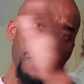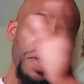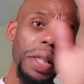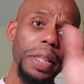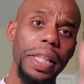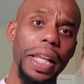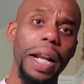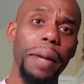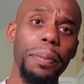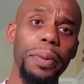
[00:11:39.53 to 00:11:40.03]

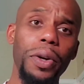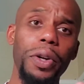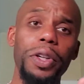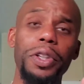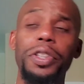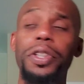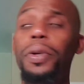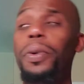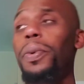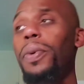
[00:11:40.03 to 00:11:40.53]
that I'm going to
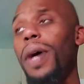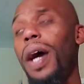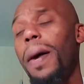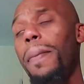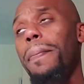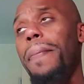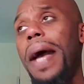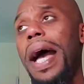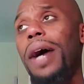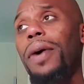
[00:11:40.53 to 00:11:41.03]
do
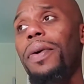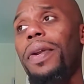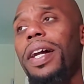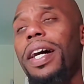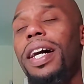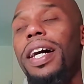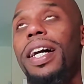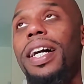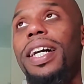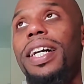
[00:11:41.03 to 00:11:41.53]

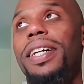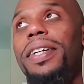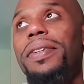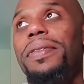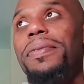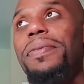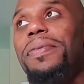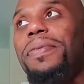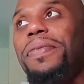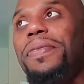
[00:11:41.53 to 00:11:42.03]
about